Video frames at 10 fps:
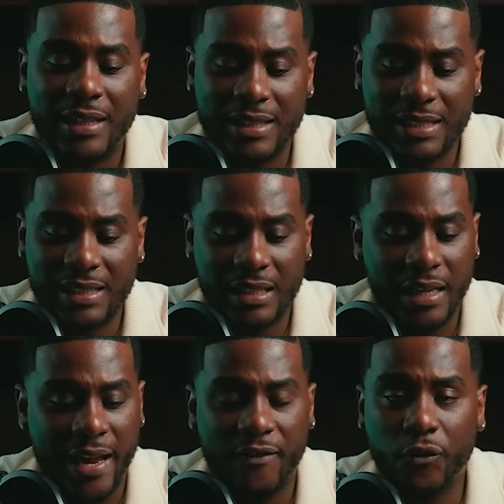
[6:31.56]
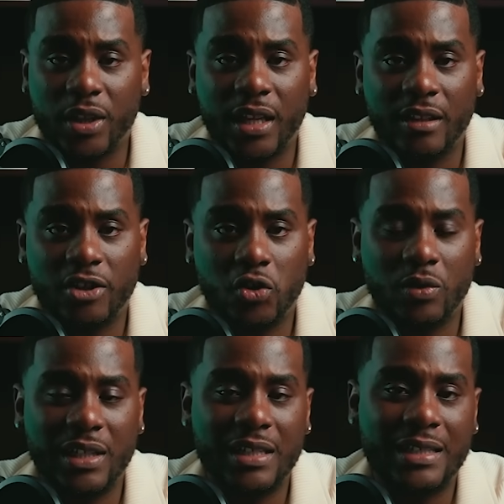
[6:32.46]
This is everything that you
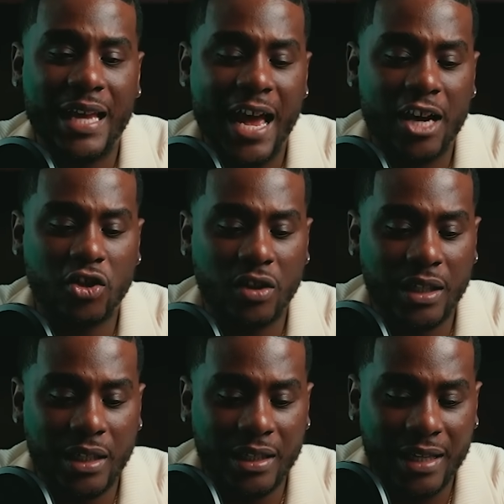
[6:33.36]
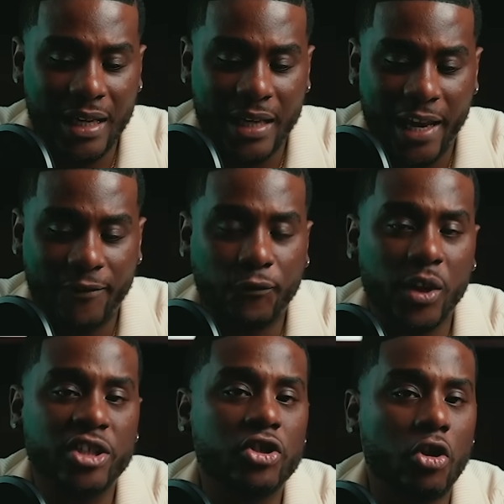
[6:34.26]
need to actually get a
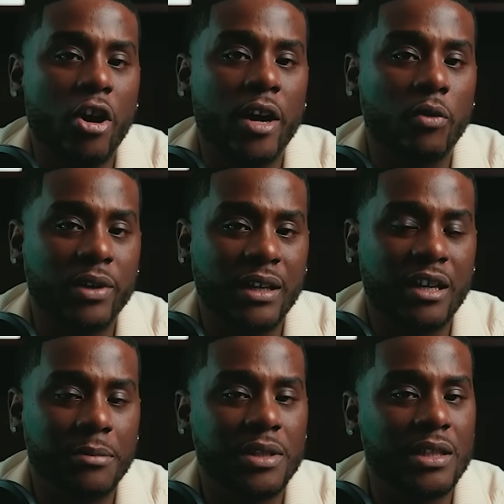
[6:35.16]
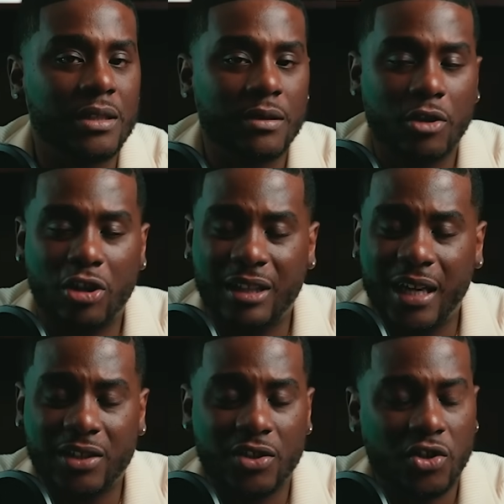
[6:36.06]
fresh start when it comes to your
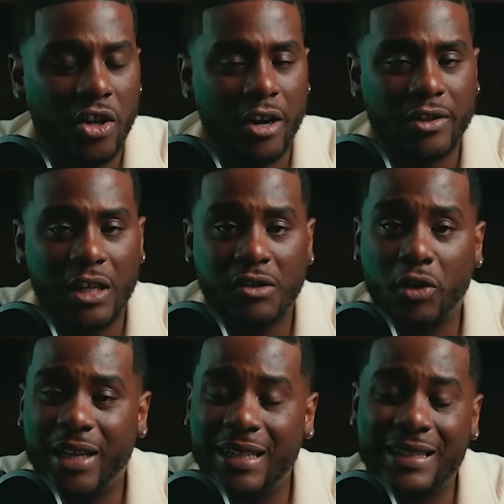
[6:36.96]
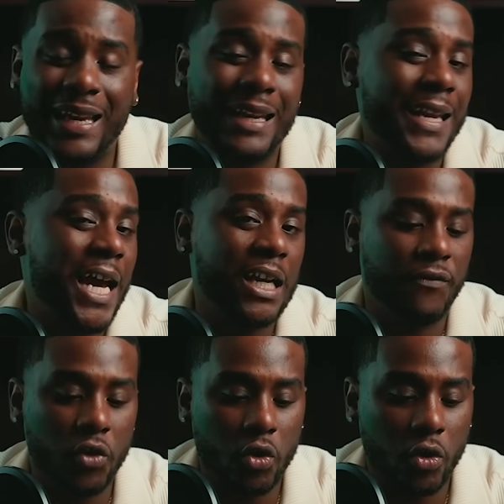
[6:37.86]
collections charge-offs or anything
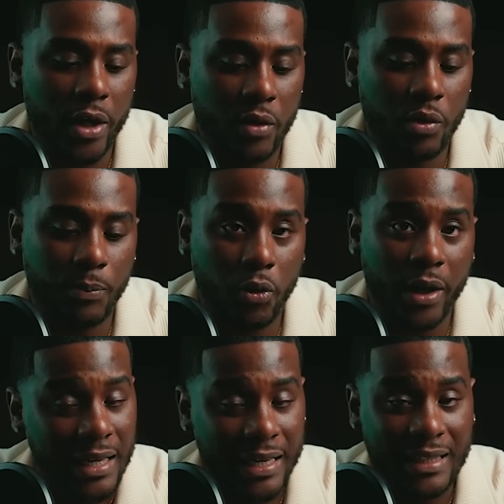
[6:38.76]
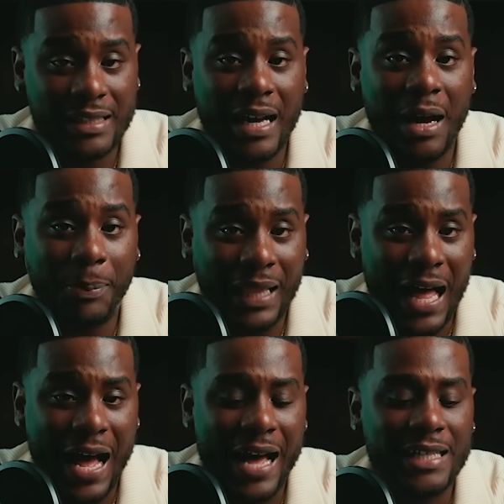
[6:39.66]
negative on your credit report. And this
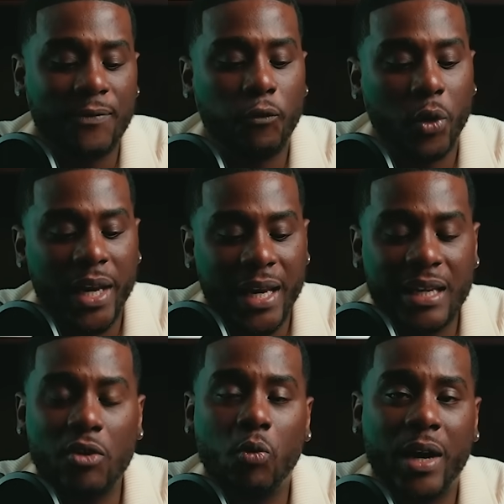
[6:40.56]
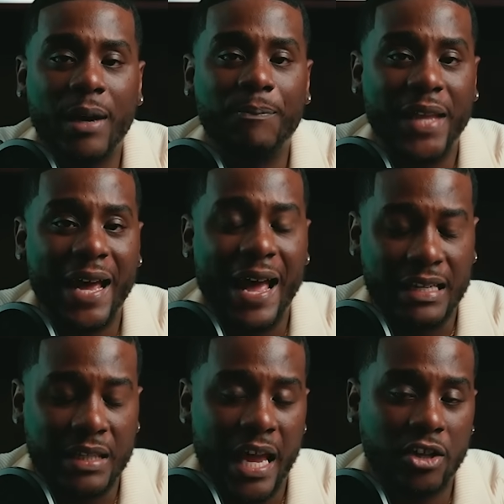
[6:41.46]
applies for anyone that
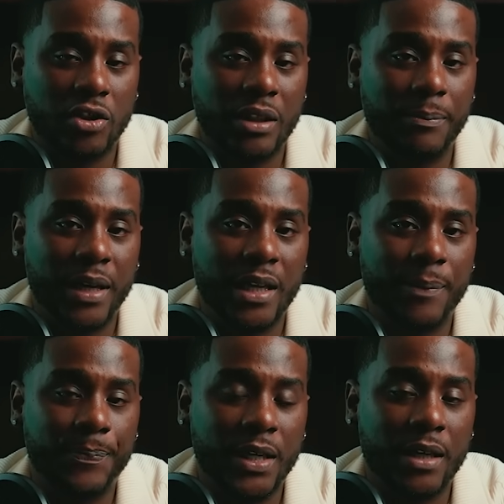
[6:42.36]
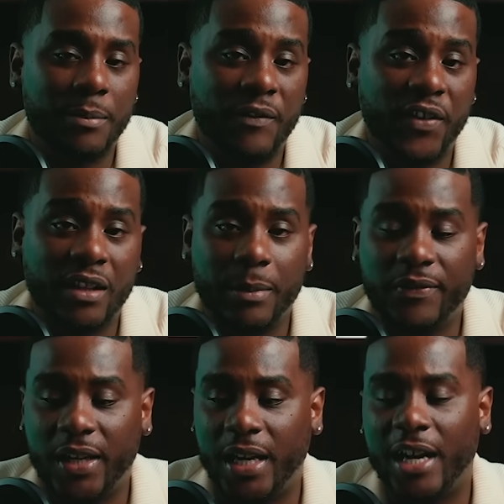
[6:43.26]
has actually been um, a victim of
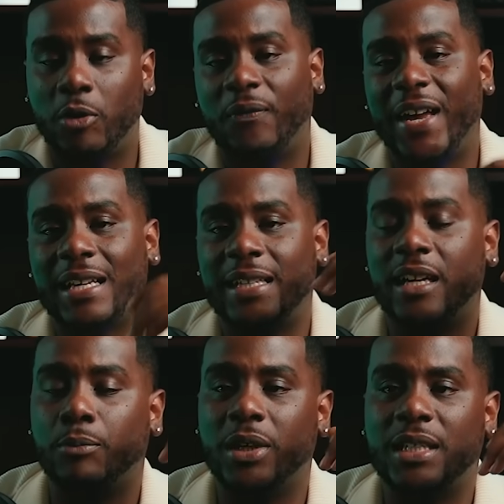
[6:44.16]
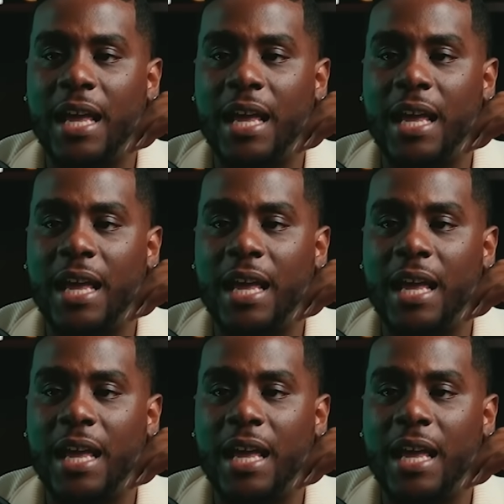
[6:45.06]
the Equifax data breach.